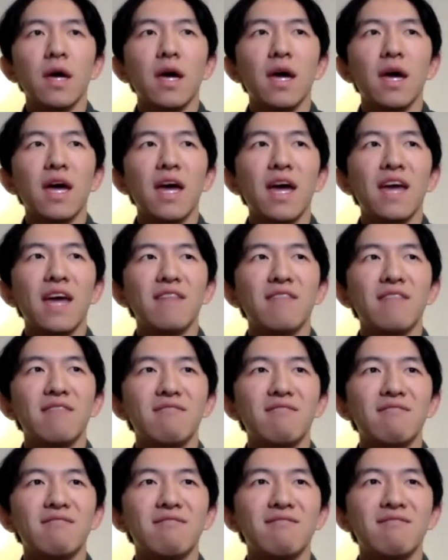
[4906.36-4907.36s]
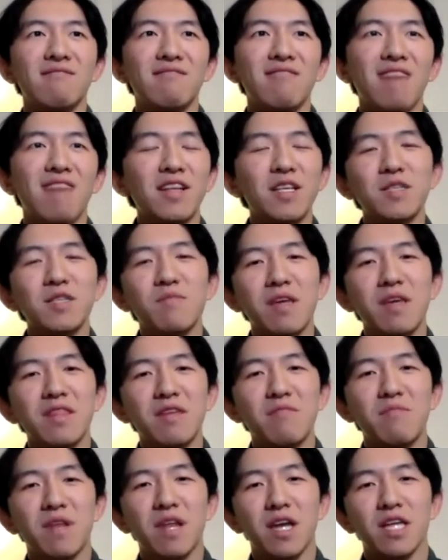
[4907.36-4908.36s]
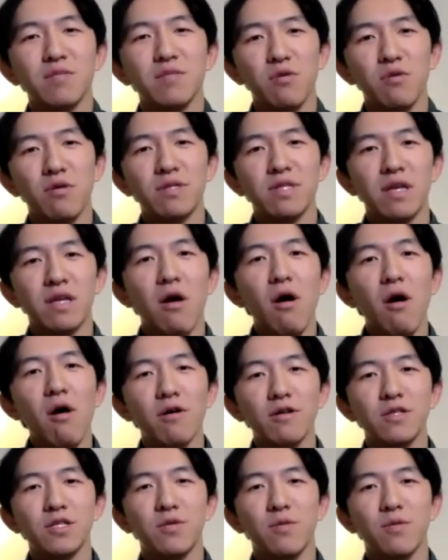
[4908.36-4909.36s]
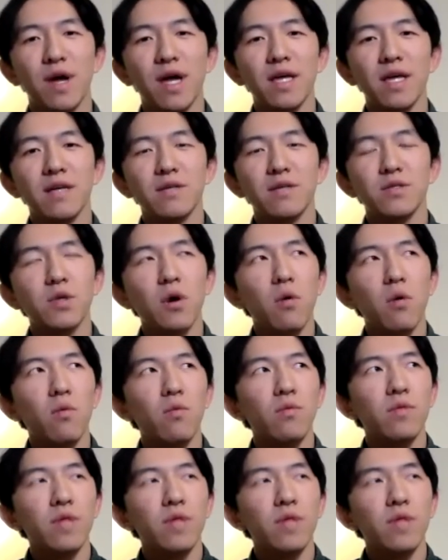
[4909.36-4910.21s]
And that doesn't make them an expert in psychology, right? So the